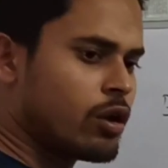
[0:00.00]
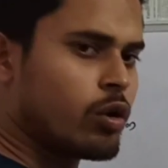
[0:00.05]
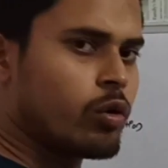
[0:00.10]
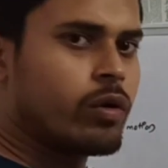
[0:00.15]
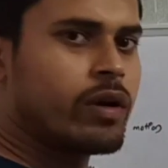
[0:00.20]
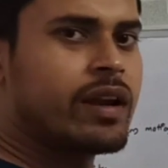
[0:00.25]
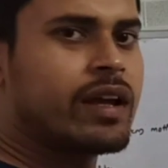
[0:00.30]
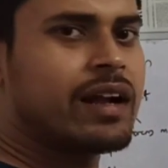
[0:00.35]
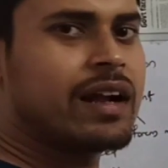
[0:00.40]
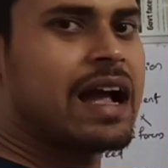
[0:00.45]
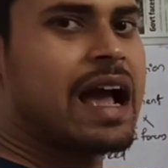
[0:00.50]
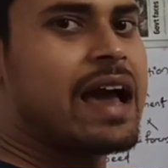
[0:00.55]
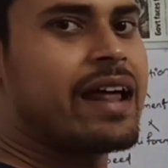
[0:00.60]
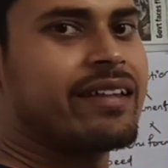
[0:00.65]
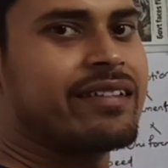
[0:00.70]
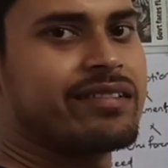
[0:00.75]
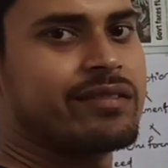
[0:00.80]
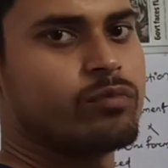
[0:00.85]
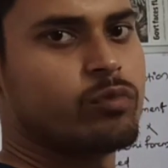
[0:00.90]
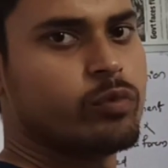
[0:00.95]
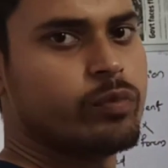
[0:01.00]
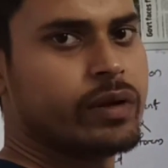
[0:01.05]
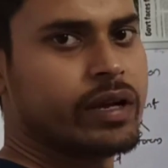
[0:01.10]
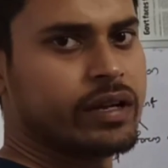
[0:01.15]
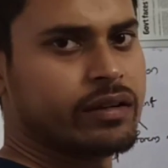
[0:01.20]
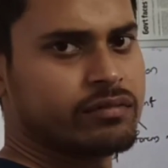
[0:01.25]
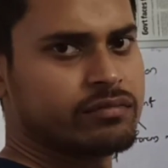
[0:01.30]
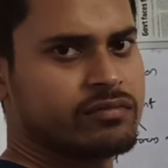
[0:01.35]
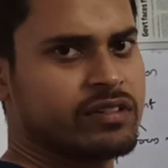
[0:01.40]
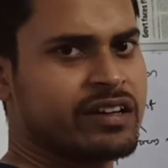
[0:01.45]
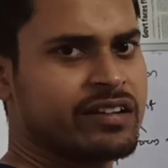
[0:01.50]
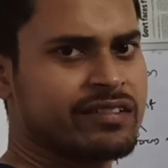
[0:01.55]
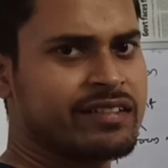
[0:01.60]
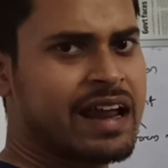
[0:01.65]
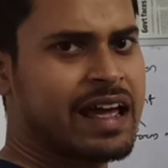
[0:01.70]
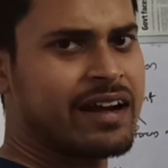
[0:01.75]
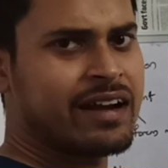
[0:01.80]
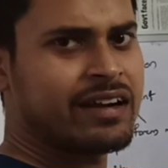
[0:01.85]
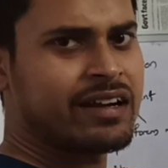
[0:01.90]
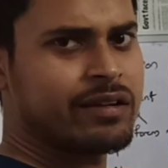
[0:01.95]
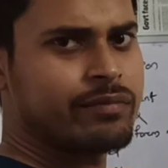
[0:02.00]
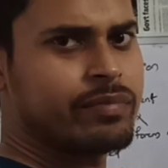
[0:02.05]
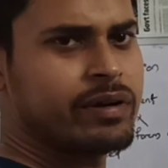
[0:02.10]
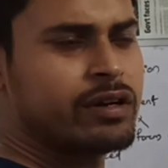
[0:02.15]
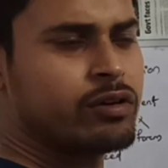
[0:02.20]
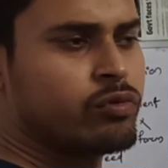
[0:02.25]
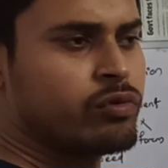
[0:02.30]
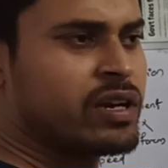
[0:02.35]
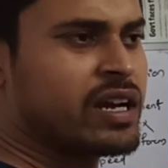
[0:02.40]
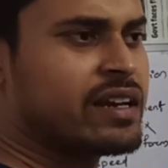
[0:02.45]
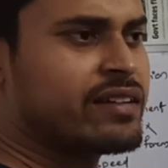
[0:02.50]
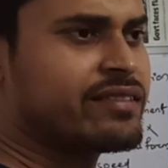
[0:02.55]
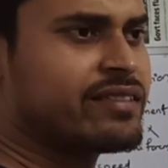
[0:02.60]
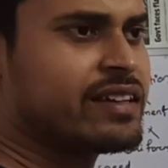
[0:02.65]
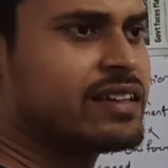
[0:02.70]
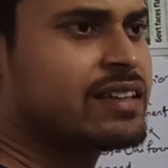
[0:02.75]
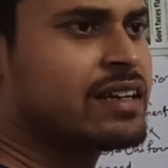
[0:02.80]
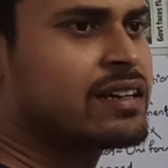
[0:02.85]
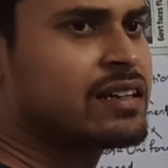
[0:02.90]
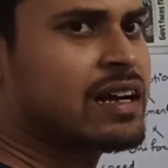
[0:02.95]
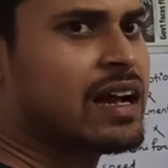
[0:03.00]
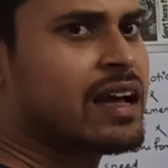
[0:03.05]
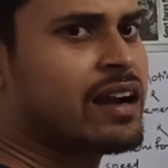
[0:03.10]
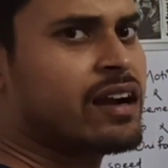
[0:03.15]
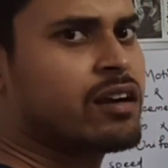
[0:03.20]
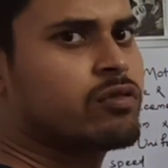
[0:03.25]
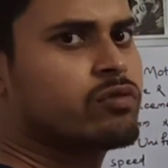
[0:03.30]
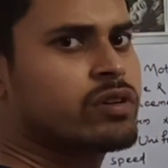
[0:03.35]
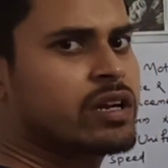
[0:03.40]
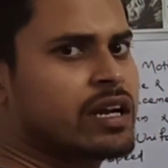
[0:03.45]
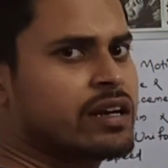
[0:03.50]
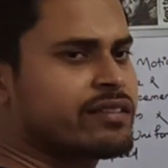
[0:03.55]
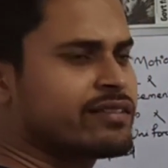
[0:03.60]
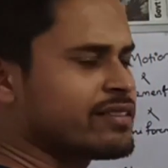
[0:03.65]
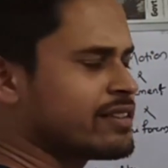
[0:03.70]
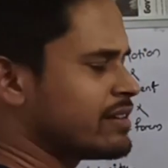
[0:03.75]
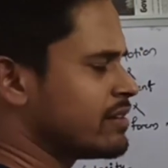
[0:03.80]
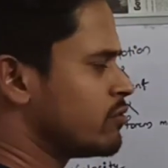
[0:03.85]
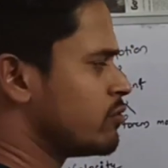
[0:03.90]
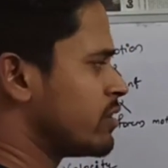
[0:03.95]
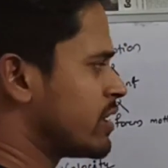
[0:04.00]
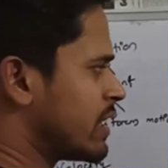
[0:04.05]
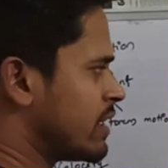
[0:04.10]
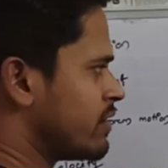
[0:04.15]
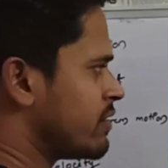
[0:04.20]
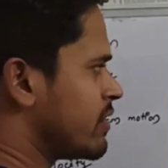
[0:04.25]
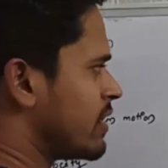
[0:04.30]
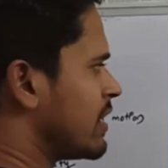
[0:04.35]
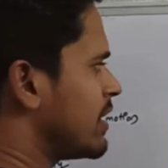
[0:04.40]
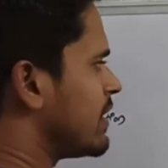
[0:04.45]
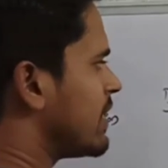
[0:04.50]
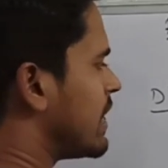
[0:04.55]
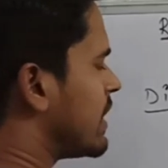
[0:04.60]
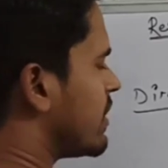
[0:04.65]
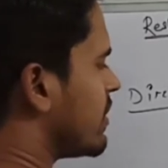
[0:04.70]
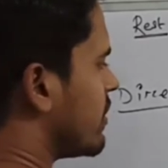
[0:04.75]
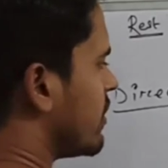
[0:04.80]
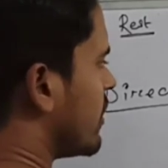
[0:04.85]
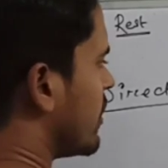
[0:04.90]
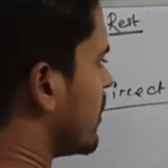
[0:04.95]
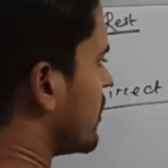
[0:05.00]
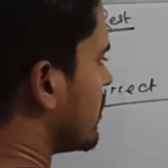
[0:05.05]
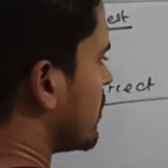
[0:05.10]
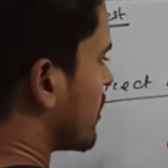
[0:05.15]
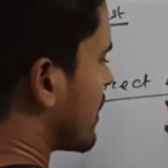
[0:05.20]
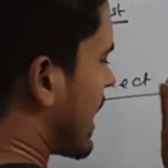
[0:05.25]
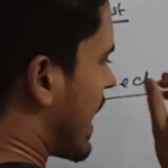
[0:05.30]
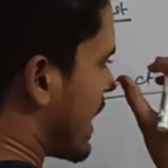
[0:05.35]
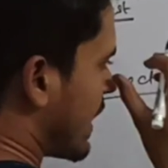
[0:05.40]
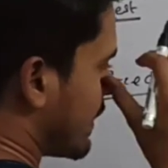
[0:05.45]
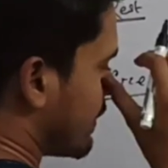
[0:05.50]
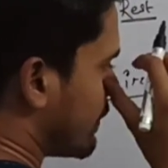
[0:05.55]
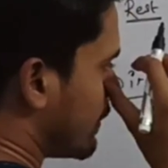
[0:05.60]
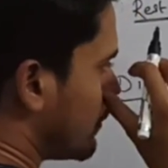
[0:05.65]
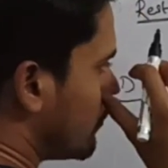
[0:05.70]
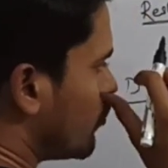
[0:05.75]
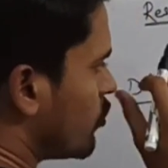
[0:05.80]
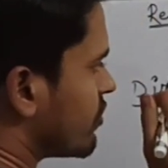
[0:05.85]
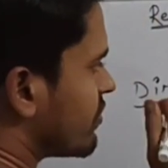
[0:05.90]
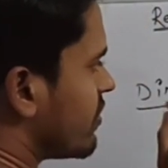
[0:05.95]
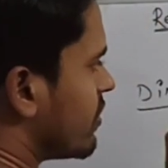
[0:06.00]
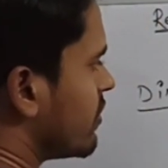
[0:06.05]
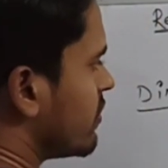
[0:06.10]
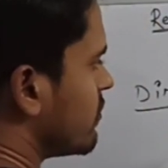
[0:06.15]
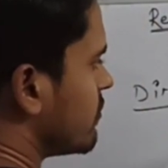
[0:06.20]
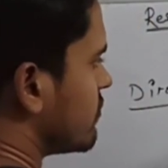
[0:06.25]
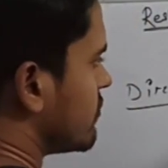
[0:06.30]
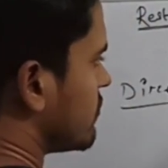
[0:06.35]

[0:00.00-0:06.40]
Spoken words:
when a car is moving. It is direct event. We can see that car and we can tell that the car is in motion.